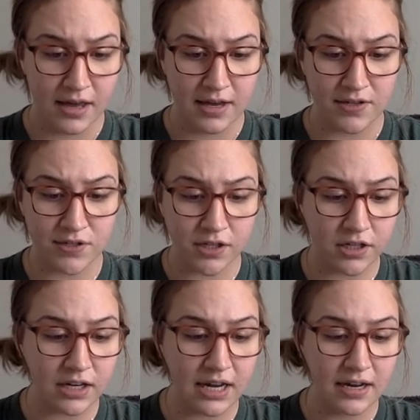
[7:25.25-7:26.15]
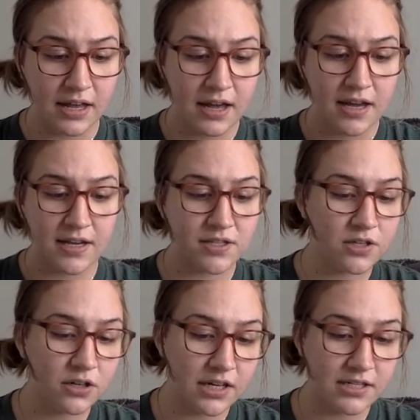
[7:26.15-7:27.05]
He scurried
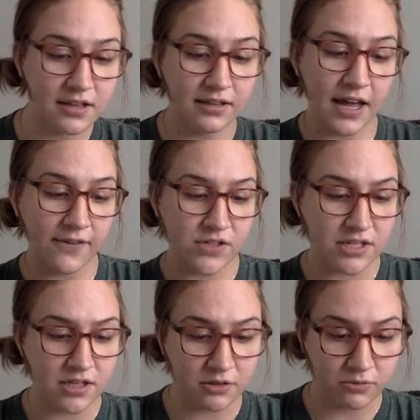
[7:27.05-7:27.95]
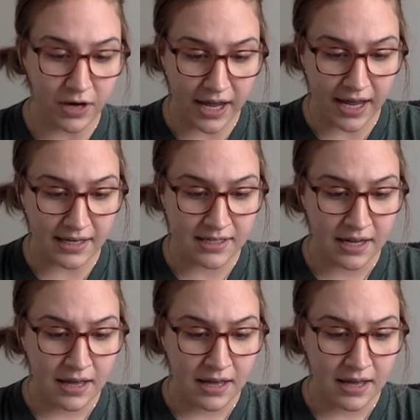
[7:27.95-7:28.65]
to the left and to the right,